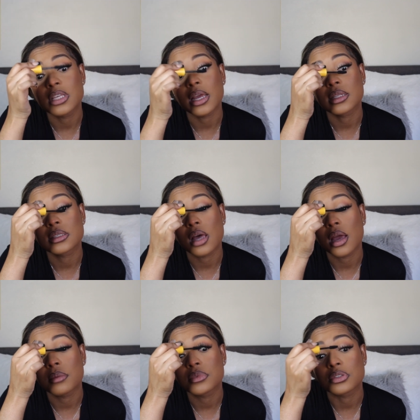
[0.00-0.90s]
take
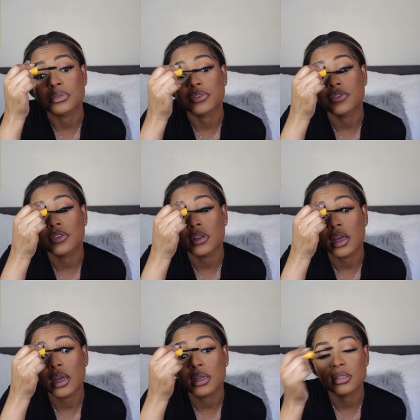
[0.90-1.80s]
time to
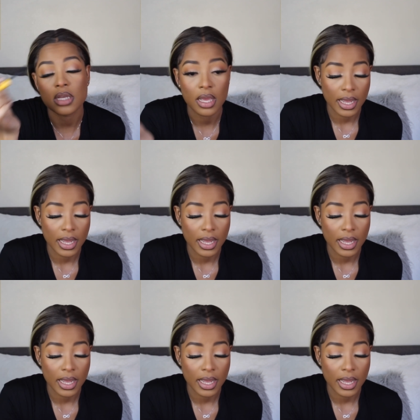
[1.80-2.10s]
reflect